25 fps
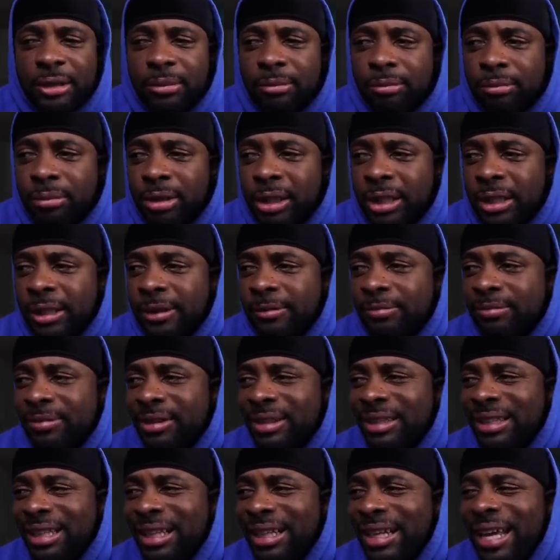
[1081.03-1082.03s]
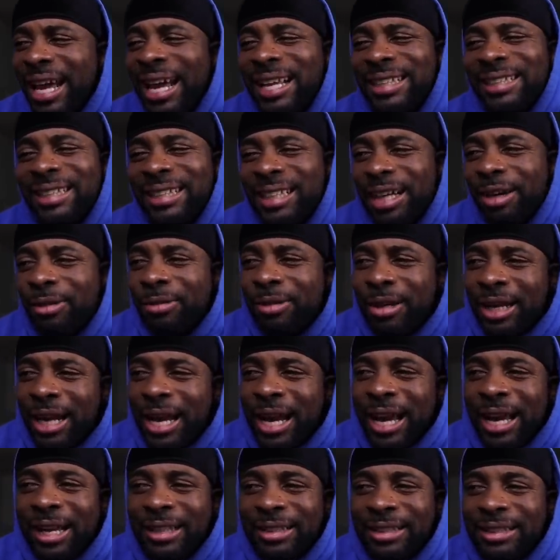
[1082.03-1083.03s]
But the last thing I want to
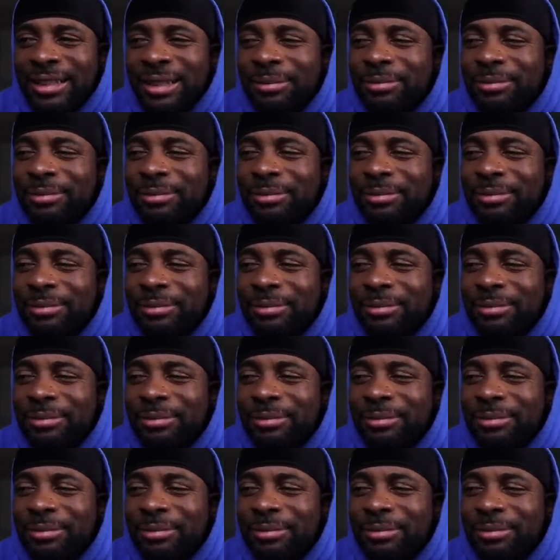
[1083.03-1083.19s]
add, because